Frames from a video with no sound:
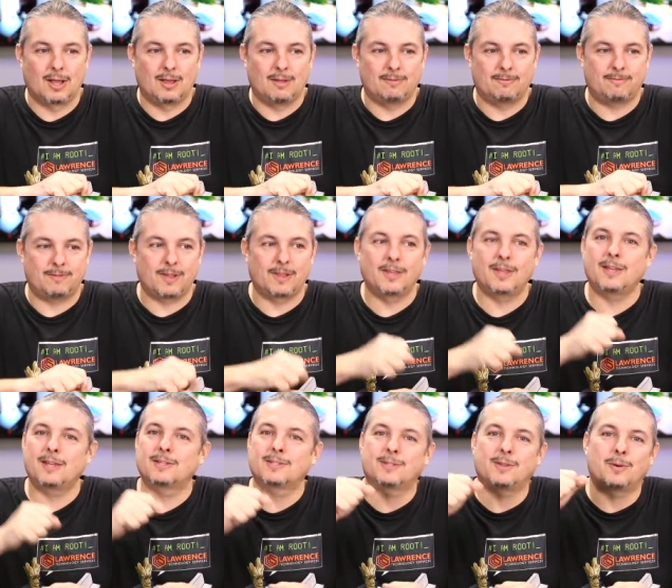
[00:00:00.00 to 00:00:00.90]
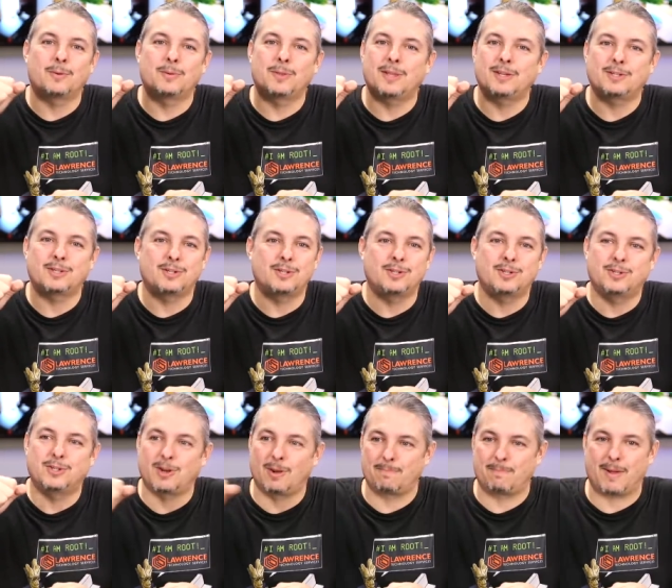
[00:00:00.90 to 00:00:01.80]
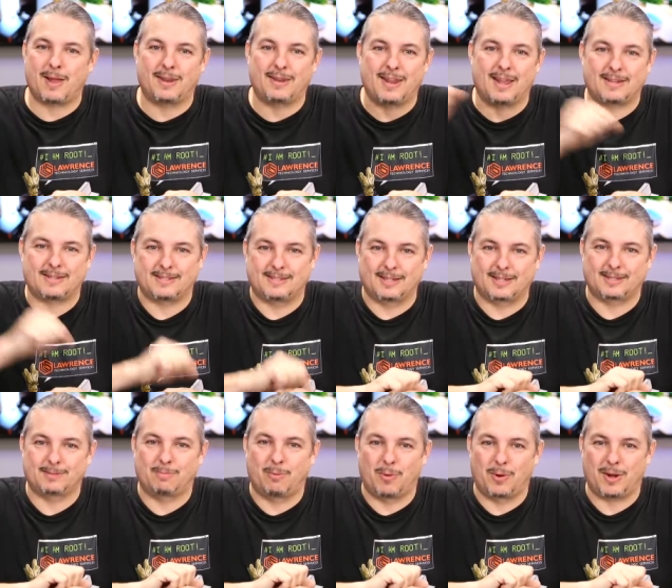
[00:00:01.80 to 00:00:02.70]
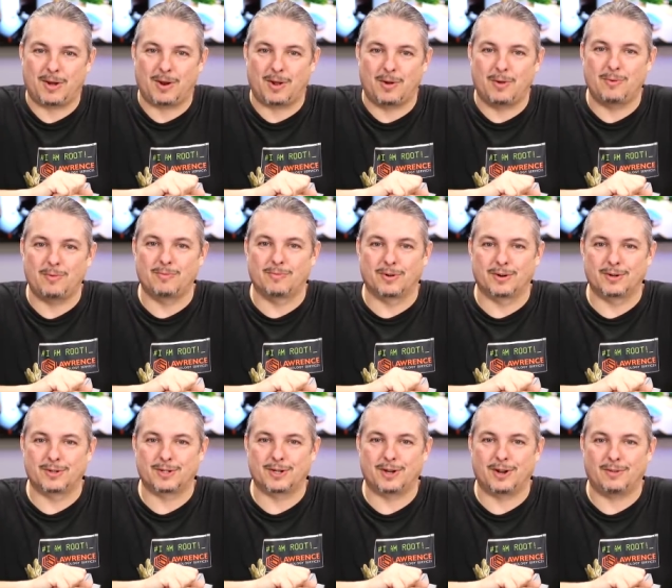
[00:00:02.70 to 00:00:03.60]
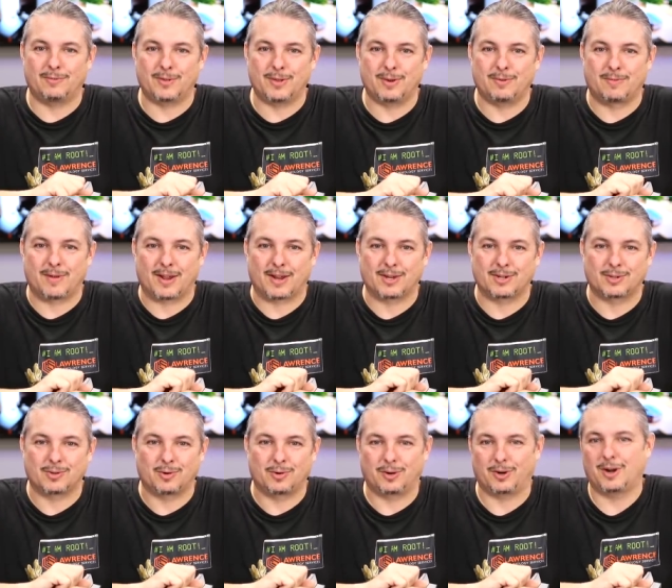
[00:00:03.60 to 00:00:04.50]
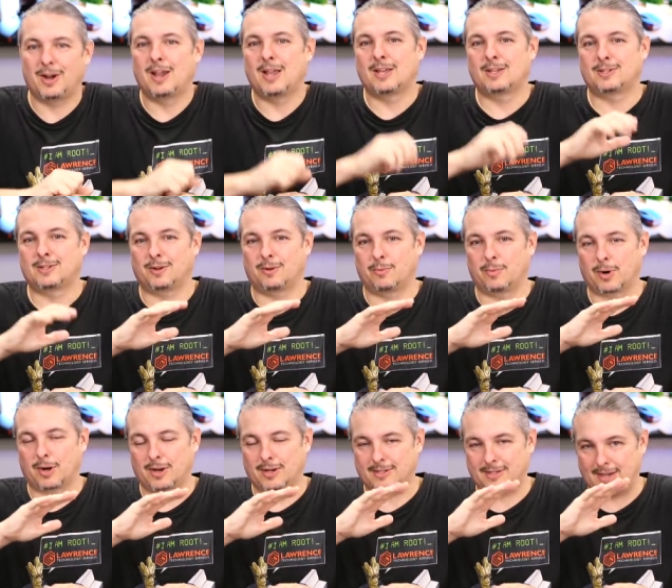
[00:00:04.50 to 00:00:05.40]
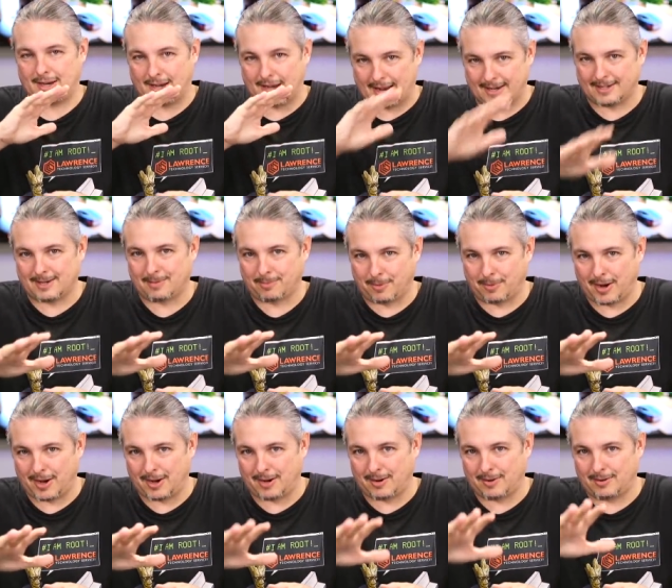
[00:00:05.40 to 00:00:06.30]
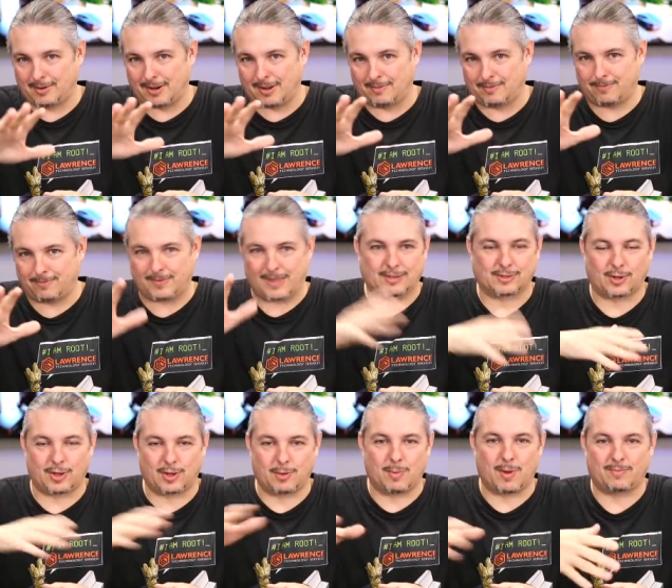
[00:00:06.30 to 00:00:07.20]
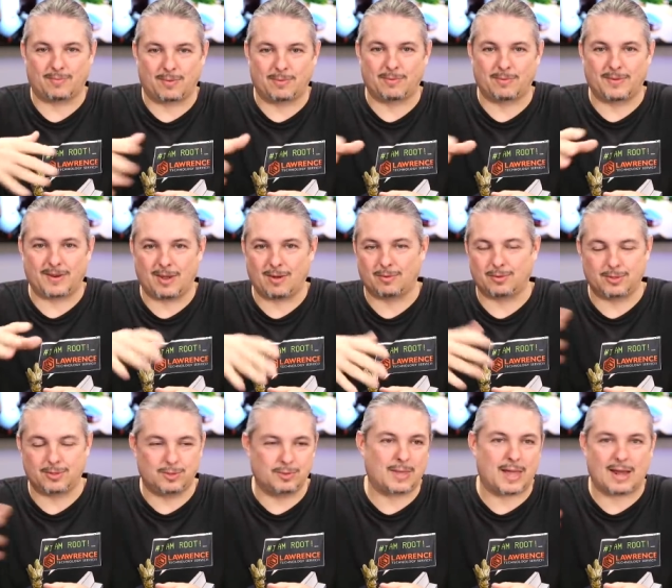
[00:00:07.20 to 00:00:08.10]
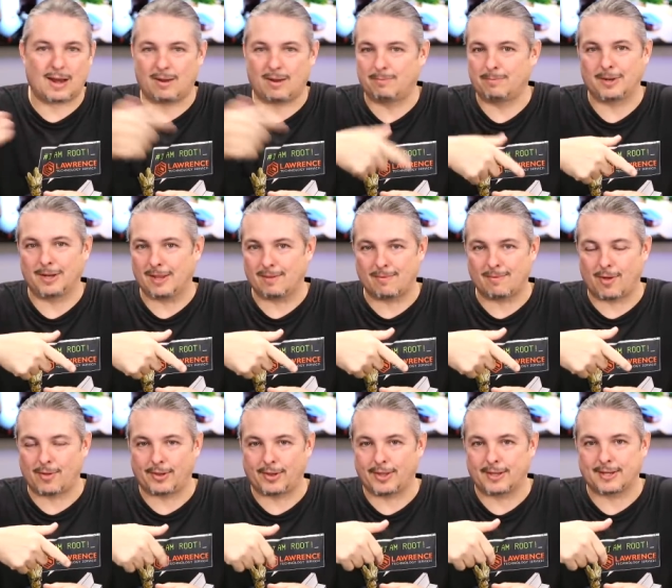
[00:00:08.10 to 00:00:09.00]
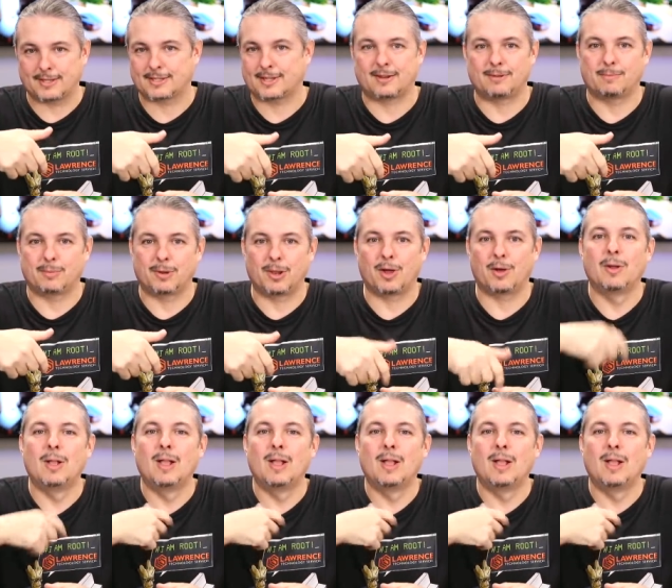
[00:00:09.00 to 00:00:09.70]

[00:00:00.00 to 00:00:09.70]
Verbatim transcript: feeling as though they should jump on that 6.0 version of the UniFi Controller. So we're going to say not to upgrade it. If that's all you want from the video, do that. I'm going to leave all the links down below.